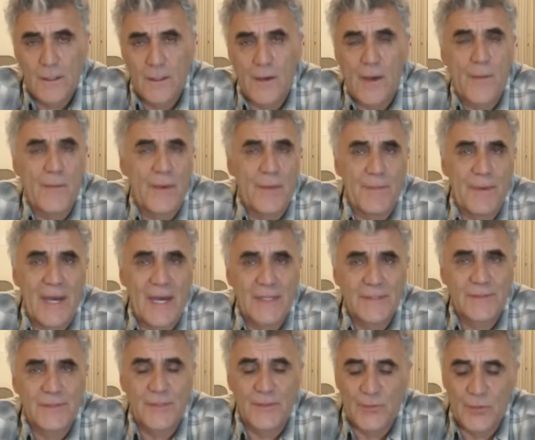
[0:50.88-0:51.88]
I'm
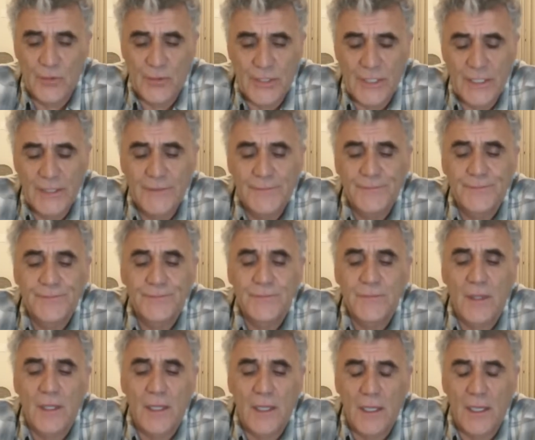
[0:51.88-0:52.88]
Abbas Tamori
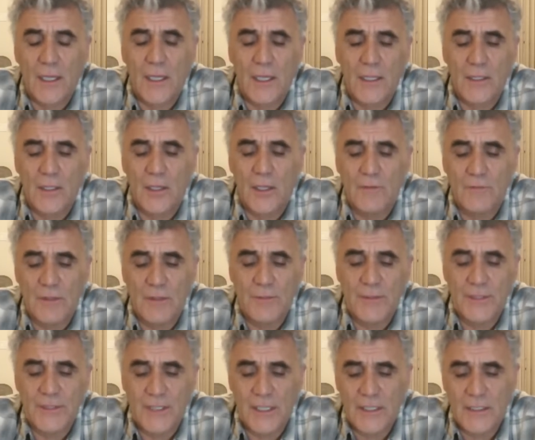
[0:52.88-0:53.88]
and I will
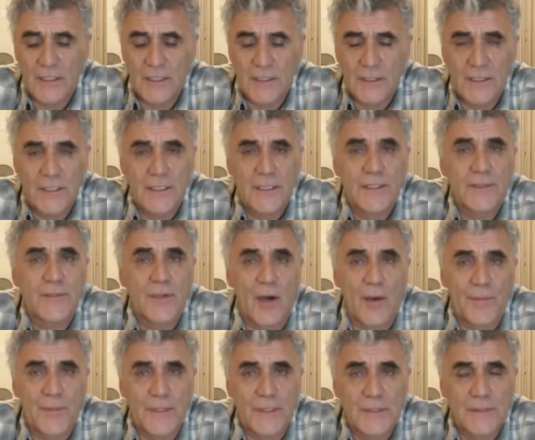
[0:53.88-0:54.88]
be taking the
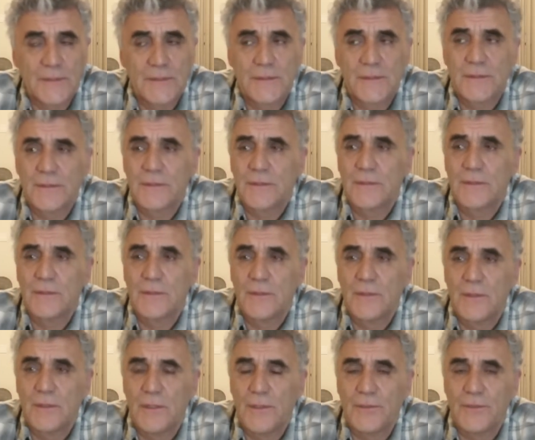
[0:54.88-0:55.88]
topics
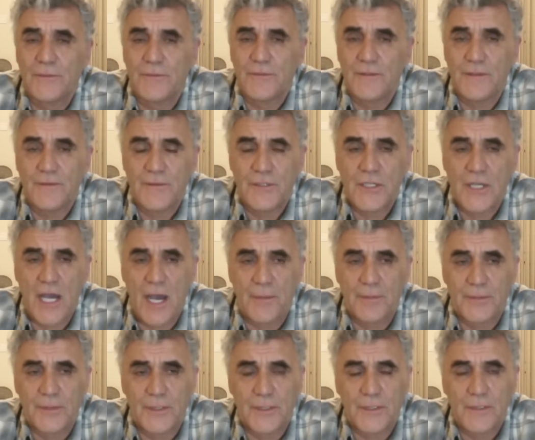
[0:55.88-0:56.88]
on the 5th
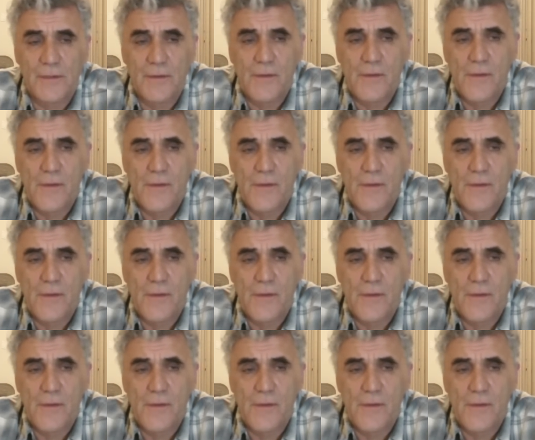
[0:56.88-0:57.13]
chapter,